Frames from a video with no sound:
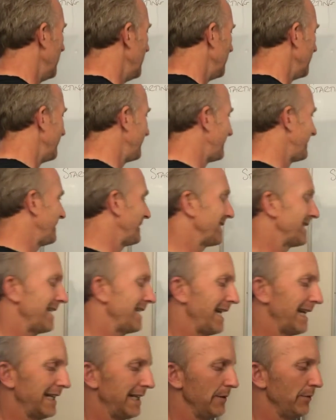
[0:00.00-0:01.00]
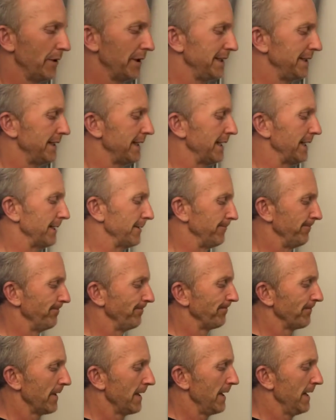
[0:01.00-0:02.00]
This is exactly what he did.
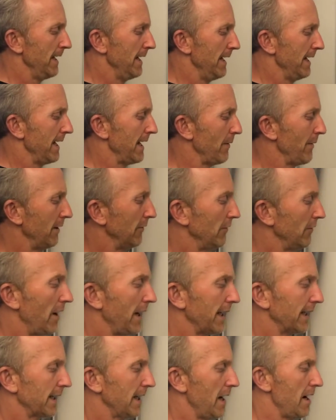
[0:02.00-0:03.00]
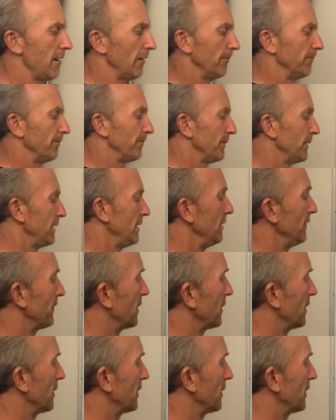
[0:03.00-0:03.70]
He went, right, Carl, you've